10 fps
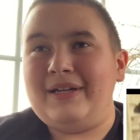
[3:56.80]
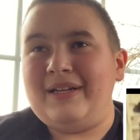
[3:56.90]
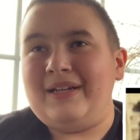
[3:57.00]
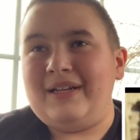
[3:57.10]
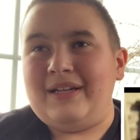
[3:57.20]

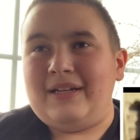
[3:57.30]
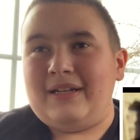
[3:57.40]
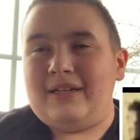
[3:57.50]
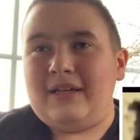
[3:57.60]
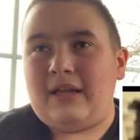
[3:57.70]

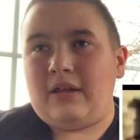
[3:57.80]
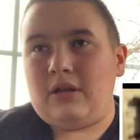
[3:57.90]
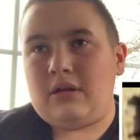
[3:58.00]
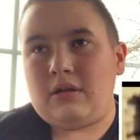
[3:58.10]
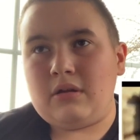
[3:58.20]

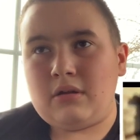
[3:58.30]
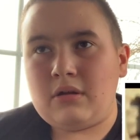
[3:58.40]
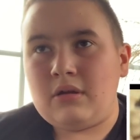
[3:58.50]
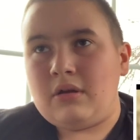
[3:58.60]
Nothing is said.